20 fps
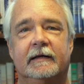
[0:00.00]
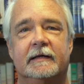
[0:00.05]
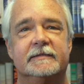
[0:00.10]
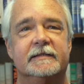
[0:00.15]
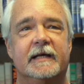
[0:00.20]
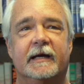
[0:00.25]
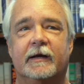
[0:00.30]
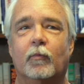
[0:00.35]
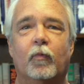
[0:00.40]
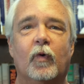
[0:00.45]

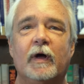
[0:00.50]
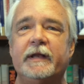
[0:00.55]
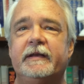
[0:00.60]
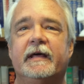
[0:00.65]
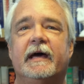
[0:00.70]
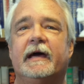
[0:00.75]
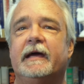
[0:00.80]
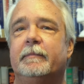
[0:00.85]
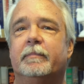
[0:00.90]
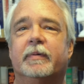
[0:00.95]
It's like one
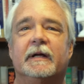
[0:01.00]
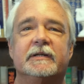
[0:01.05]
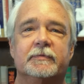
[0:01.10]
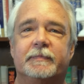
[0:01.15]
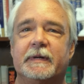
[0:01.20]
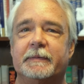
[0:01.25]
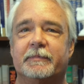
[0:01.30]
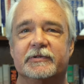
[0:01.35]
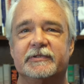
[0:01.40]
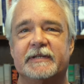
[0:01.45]
day, a bunch
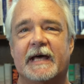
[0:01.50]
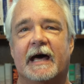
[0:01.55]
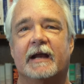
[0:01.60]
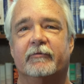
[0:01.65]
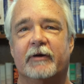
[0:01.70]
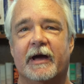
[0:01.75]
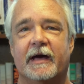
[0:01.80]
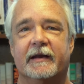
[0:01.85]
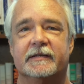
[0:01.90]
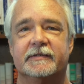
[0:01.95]
of people sat
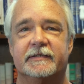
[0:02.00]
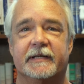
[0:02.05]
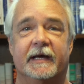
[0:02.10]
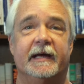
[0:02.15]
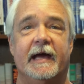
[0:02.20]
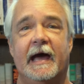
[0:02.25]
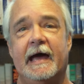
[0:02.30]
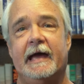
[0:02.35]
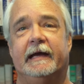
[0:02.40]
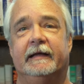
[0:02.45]
around and
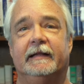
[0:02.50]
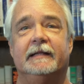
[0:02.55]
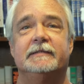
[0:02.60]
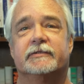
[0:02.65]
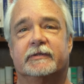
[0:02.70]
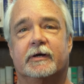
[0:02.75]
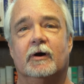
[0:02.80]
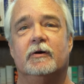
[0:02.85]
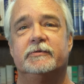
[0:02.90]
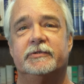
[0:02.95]
say, hey,
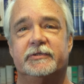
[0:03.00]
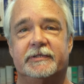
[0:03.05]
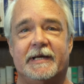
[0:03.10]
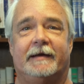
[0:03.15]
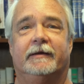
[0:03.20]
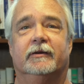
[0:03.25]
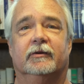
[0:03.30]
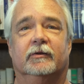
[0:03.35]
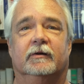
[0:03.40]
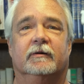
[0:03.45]
let's go
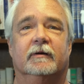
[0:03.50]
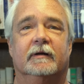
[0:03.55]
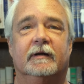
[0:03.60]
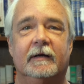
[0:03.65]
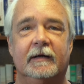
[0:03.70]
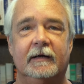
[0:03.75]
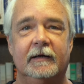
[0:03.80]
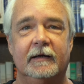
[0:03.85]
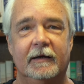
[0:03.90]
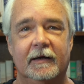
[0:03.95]
secular.
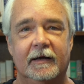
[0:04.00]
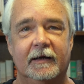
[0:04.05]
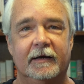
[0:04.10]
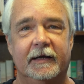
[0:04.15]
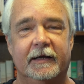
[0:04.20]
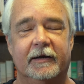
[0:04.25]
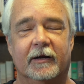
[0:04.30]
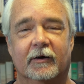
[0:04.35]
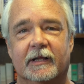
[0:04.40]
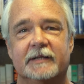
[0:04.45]

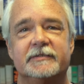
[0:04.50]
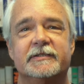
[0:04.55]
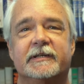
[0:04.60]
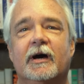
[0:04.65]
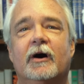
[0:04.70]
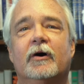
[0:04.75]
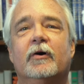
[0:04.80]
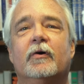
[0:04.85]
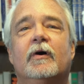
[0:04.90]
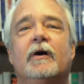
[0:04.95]
You know, let's
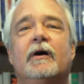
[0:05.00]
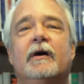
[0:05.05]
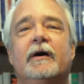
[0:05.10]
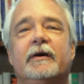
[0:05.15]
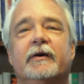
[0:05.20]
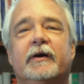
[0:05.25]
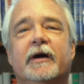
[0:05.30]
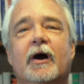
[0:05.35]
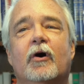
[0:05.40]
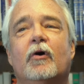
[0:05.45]
go
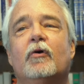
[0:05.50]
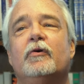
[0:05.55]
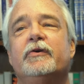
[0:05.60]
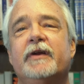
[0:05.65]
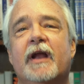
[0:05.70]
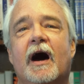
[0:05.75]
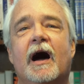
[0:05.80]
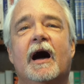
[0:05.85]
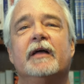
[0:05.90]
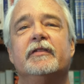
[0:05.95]

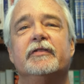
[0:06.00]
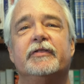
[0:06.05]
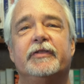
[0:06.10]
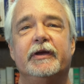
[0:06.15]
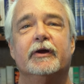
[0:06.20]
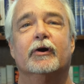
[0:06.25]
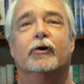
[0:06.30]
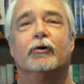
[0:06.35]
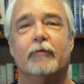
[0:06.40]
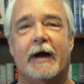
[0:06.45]

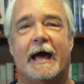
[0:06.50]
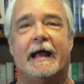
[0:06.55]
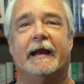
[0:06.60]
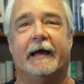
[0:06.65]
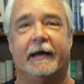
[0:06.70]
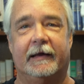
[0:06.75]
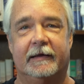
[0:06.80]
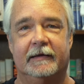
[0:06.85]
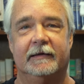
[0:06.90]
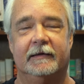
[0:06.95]

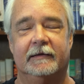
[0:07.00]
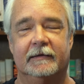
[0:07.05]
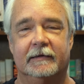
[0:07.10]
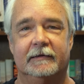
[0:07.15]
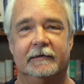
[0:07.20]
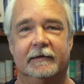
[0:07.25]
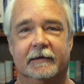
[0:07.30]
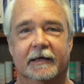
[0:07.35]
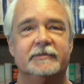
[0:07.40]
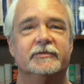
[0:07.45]
non-theocratic.
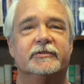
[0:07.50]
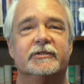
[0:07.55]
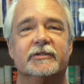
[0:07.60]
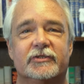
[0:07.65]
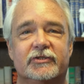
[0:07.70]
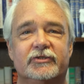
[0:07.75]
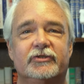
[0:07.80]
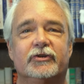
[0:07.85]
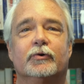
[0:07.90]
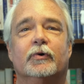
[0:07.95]
Let's
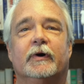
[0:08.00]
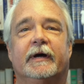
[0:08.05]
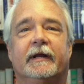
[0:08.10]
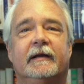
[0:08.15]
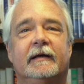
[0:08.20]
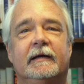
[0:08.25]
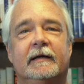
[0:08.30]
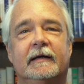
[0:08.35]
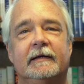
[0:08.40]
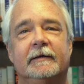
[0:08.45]
just do it.
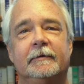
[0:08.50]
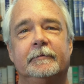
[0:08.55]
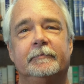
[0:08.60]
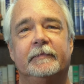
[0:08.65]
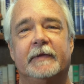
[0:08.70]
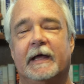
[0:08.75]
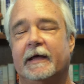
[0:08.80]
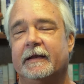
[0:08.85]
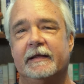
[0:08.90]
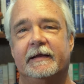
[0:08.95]

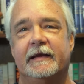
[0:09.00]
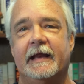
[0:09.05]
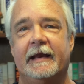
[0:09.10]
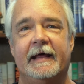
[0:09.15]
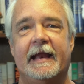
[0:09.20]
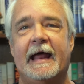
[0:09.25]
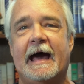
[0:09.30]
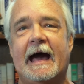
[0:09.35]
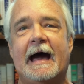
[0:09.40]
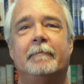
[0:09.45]
And it
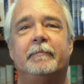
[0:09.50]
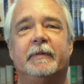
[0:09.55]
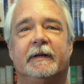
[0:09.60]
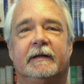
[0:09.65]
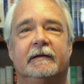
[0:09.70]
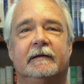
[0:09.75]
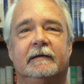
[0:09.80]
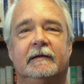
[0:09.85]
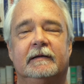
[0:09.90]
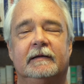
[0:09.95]

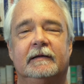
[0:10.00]
happened.